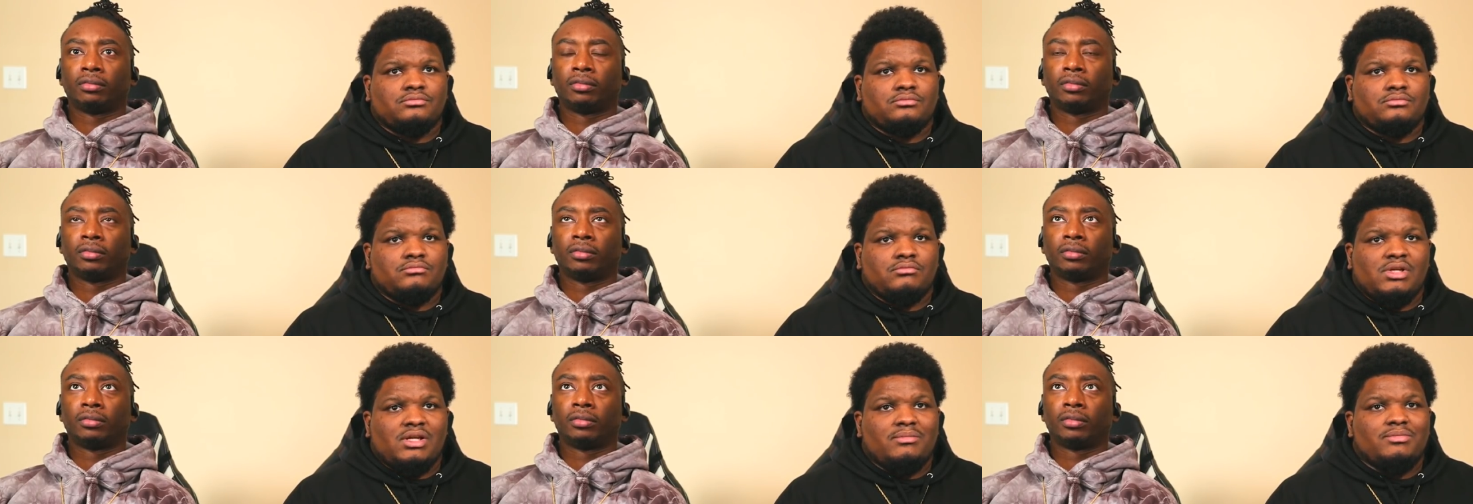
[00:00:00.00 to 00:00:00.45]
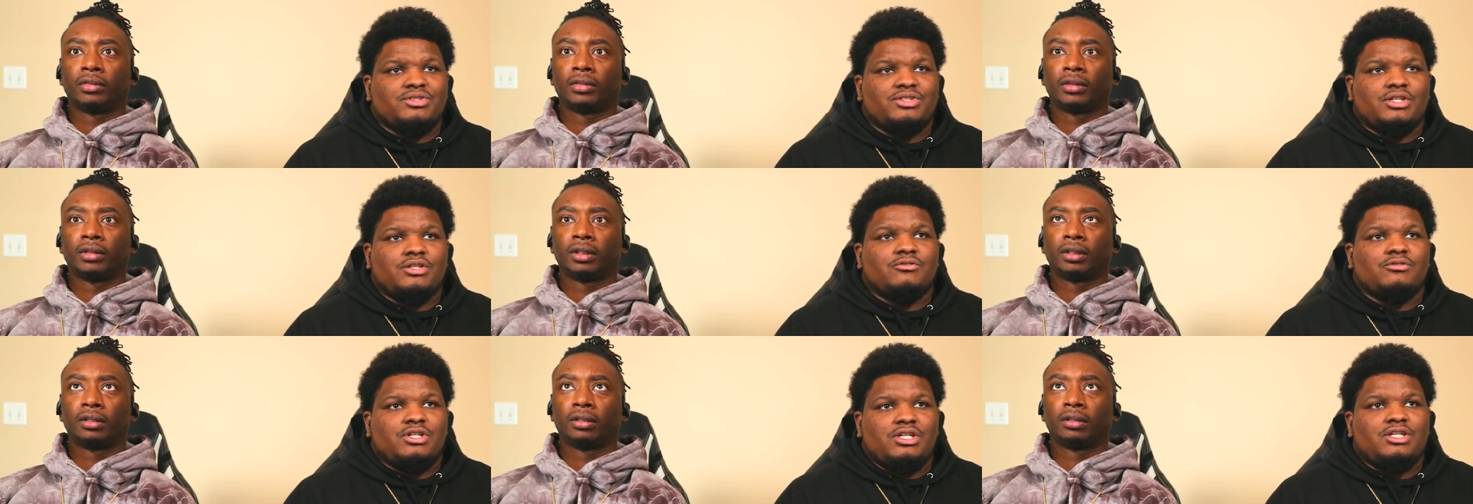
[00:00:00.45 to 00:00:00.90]
Speaker 1: Maybe she
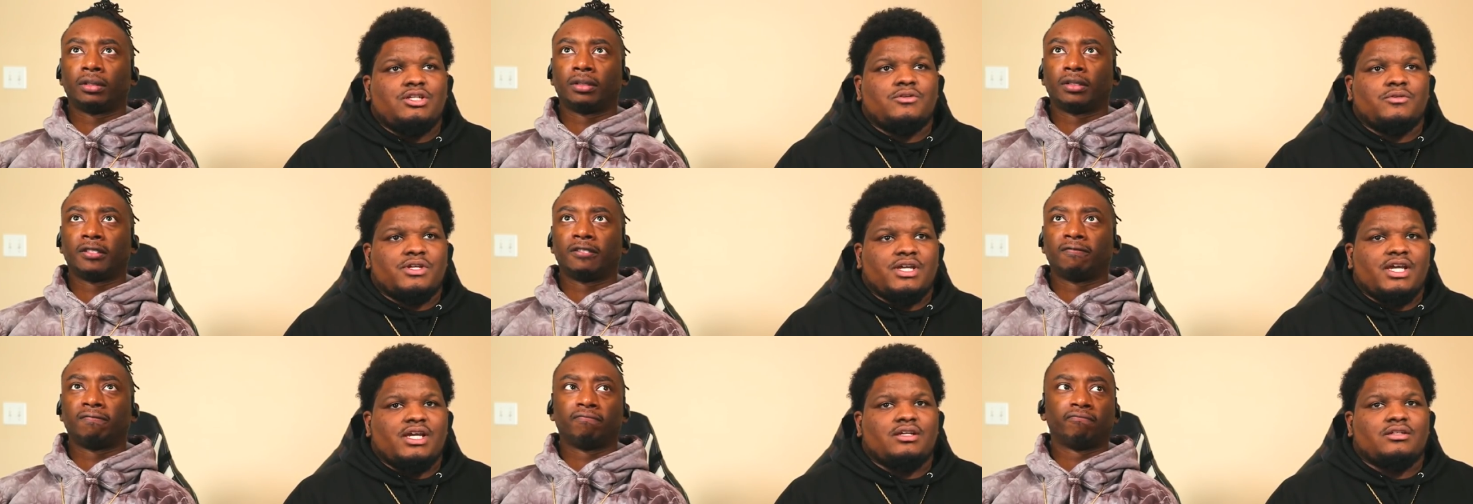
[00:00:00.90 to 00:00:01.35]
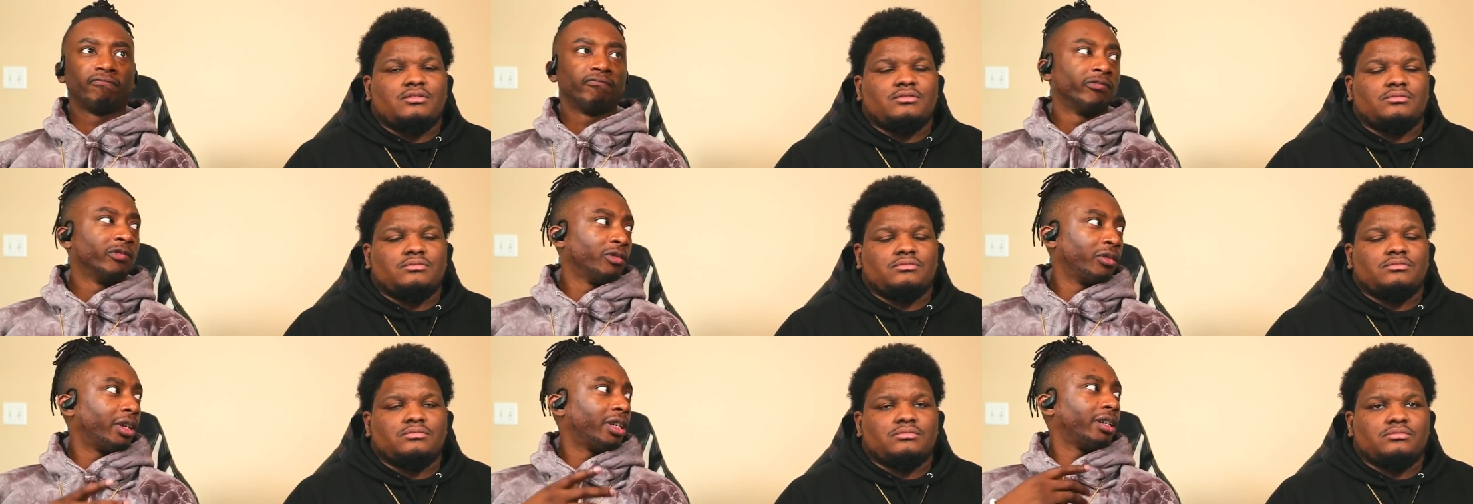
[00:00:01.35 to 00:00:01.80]
don't need no cake.
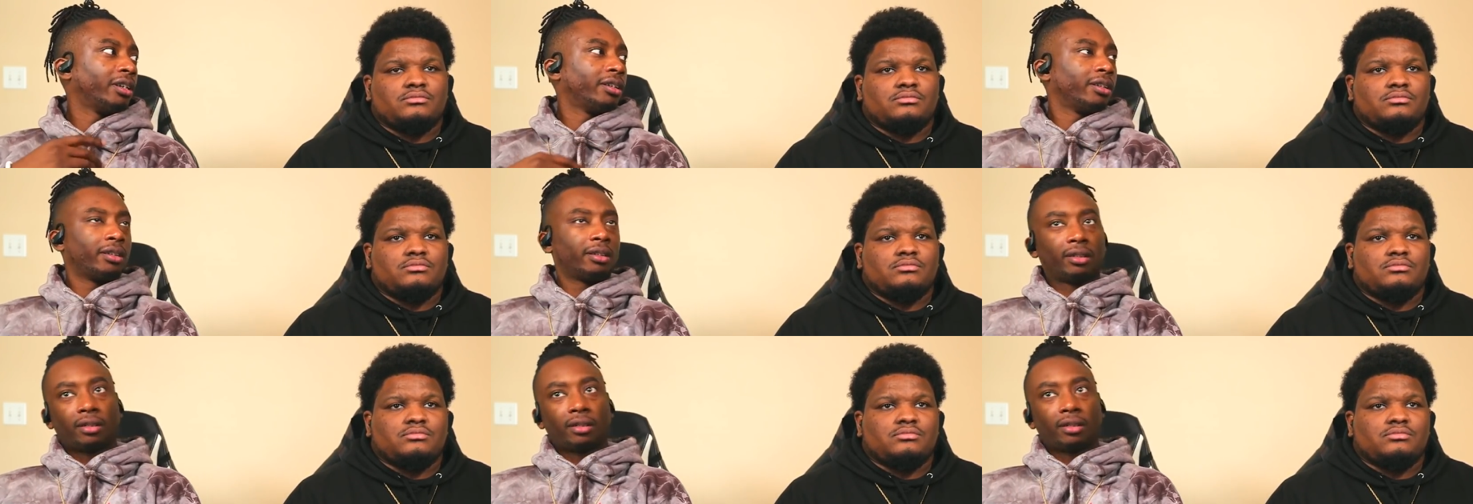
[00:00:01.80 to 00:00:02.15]
Right.